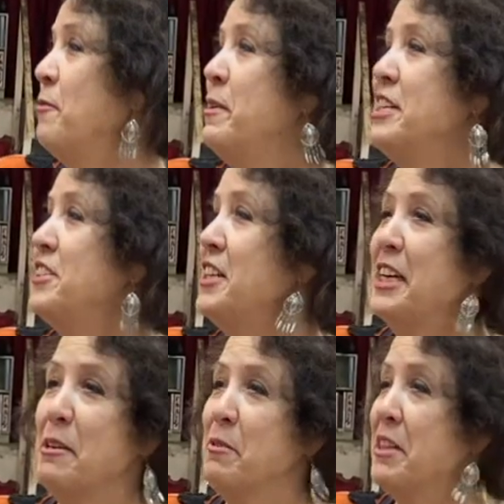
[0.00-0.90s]
When you're
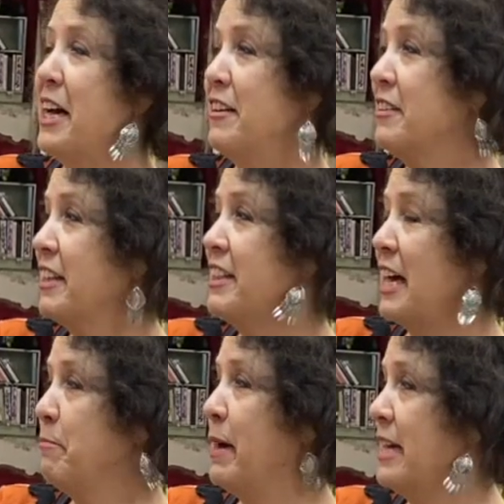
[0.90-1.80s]
dealing with that, look,
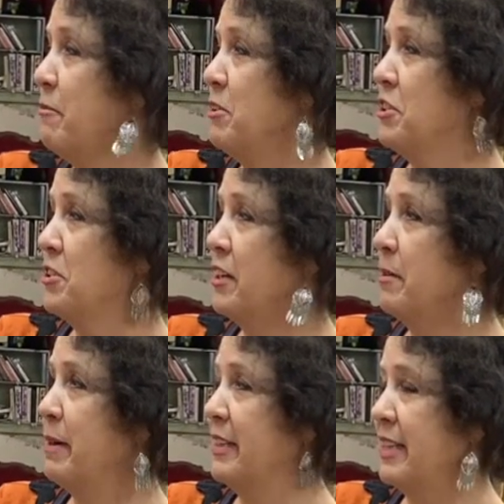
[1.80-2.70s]
that painting, which is not
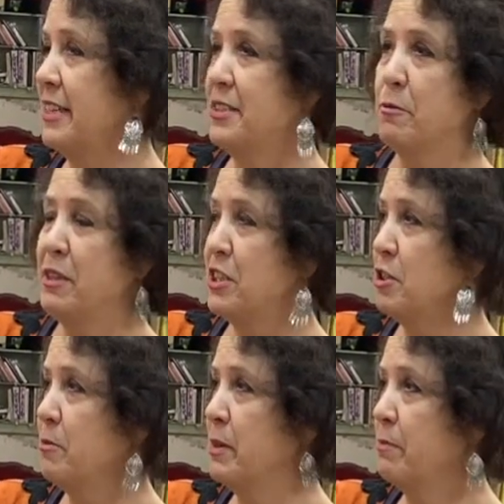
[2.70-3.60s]
about that's the witches
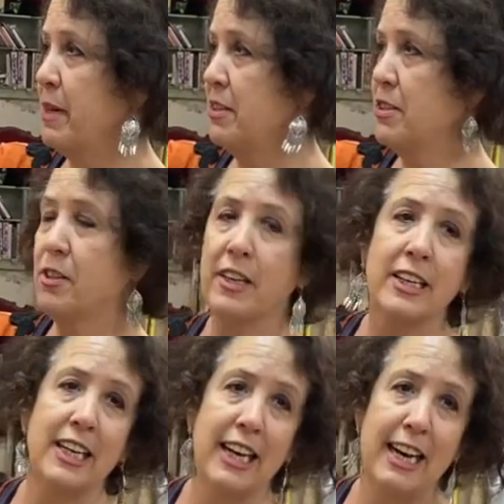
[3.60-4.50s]
from Macbeth, it's got a
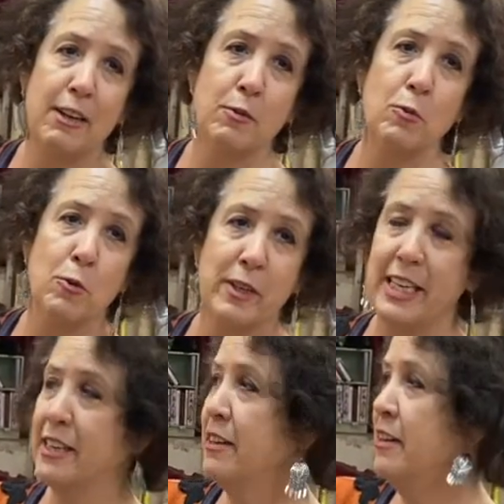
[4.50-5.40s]
cloud
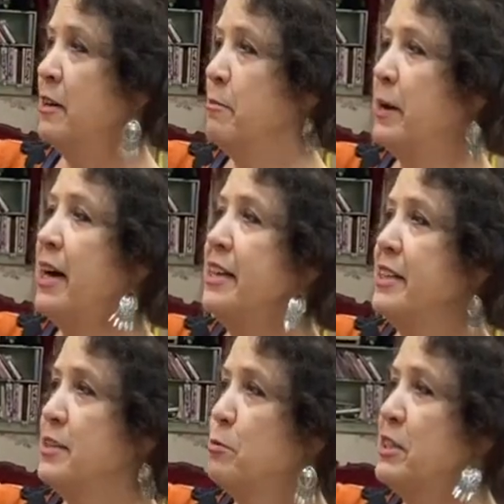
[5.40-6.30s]
walking behind
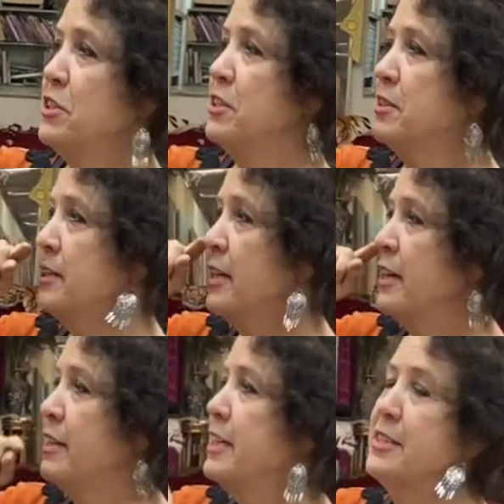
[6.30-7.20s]
these witches yeah.
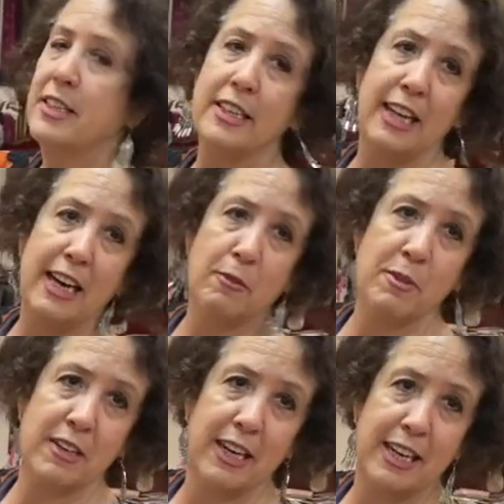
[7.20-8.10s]
There's a cloud
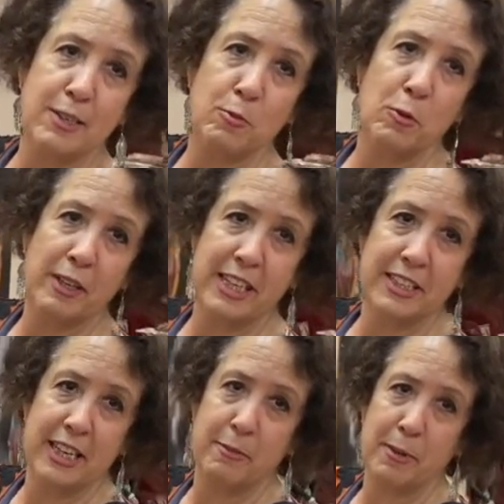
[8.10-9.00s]
with legs walking
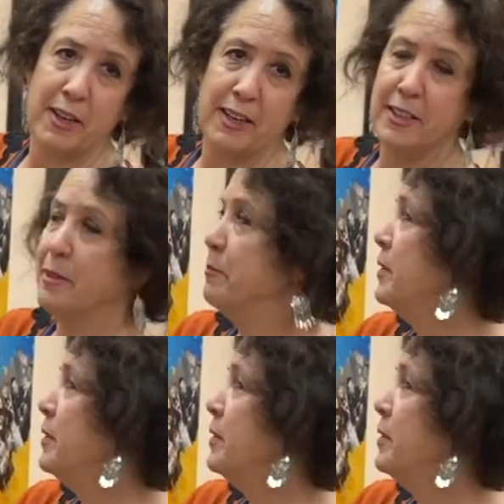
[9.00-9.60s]
down behind them.